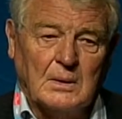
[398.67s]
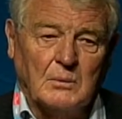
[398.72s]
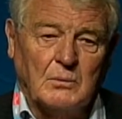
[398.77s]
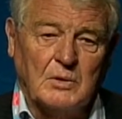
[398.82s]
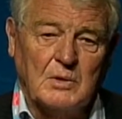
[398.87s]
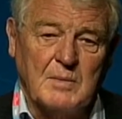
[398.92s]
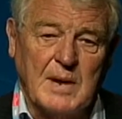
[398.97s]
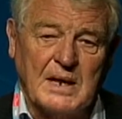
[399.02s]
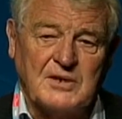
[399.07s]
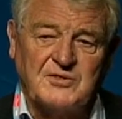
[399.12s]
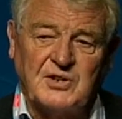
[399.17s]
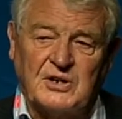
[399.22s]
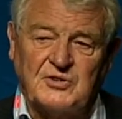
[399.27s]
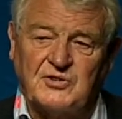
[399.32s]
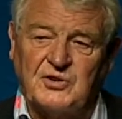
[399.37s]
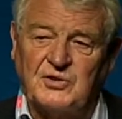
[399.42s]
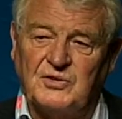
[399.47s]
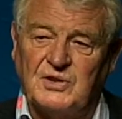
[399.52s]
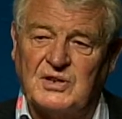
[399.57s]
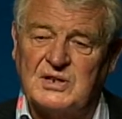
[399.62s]
We might
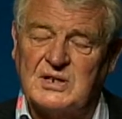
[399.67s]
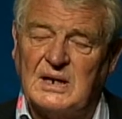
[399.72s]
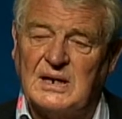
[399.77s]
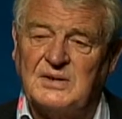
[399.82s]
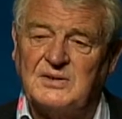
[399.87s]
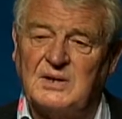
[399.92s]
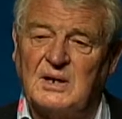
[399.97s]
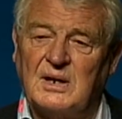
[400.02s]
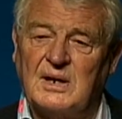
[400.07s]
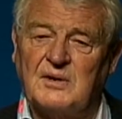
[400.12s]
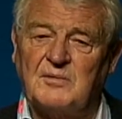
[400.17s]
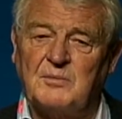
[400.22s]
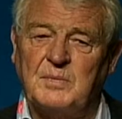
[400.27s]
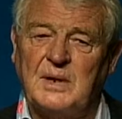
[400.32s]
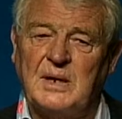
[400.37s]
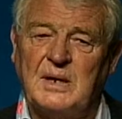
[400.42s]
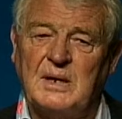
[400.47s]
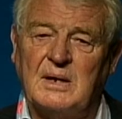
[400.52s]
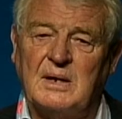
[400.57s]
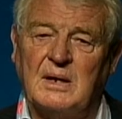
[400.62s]
touch on this later. Let
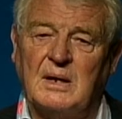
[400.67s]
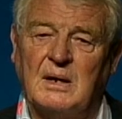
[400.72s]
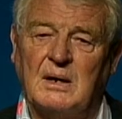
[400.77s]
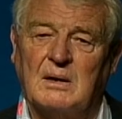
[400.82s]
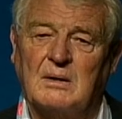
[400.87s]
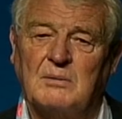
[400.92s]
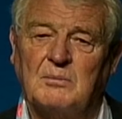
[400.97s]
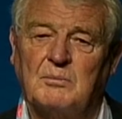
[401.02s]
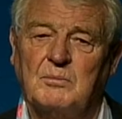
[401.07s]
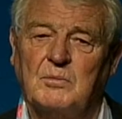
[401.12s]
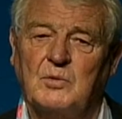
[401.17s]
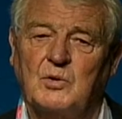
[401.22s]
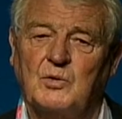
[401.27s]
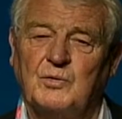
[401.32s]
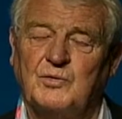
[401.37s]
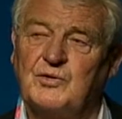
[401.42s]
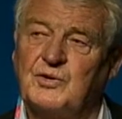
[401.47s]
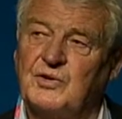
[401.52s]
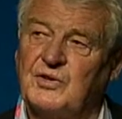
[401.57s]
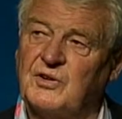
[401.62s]
me
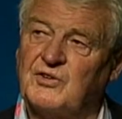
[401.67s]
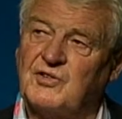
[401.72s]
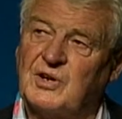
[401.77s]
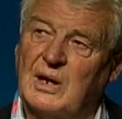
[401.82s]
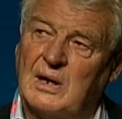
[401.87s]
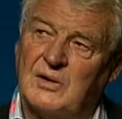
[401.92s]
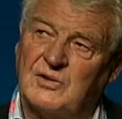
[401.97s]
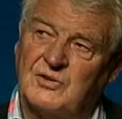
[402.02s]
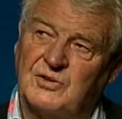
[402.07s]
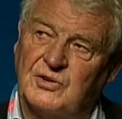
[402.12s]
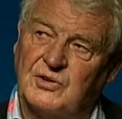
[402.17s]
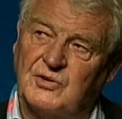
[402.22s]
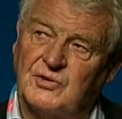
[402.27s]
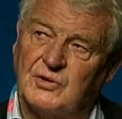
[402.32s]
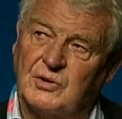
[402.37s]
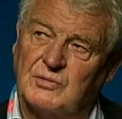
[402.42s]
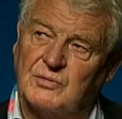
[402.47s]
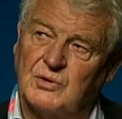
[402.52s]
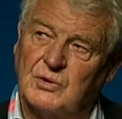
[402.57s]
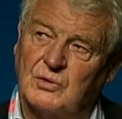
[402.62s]
move to the challenges
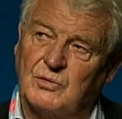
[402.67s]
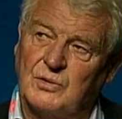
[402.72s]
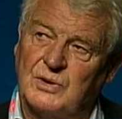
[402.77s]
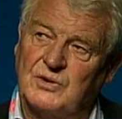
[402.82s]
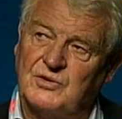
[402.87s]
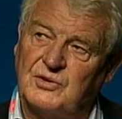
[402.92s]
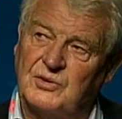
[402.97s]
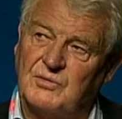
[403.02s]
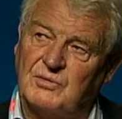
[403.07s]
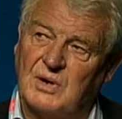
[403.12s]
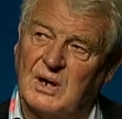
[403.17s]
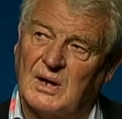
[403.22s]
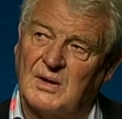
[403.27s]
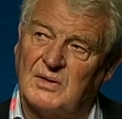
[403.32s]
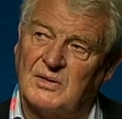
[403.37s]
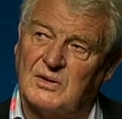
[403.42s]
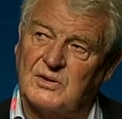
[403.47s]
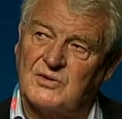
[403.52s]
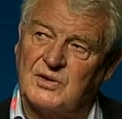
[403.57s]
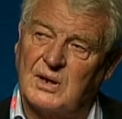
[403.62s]
of your region rather
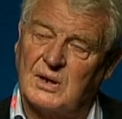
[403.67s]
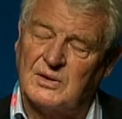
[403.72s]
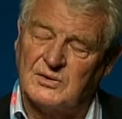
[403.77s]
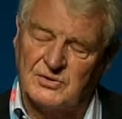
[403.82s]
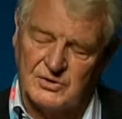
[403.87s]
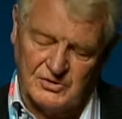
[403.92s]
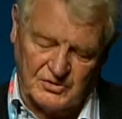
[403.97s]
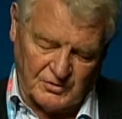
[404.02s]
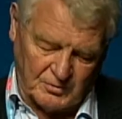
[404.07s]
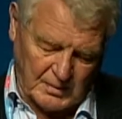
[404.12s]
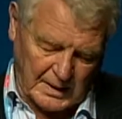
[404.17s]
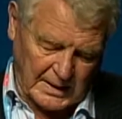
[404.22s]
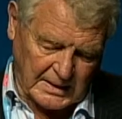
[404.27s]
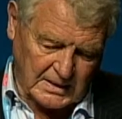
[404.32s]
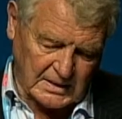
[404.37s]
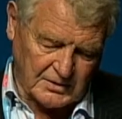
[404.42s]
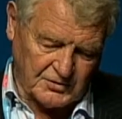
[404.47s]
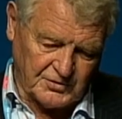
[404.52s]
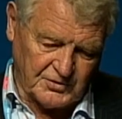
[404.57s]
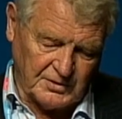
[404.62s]
than the challenges of my
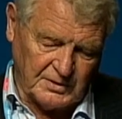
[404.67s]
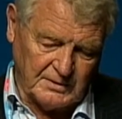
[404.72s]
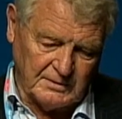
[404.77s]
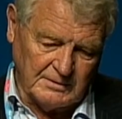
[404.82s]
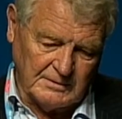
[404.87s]
country.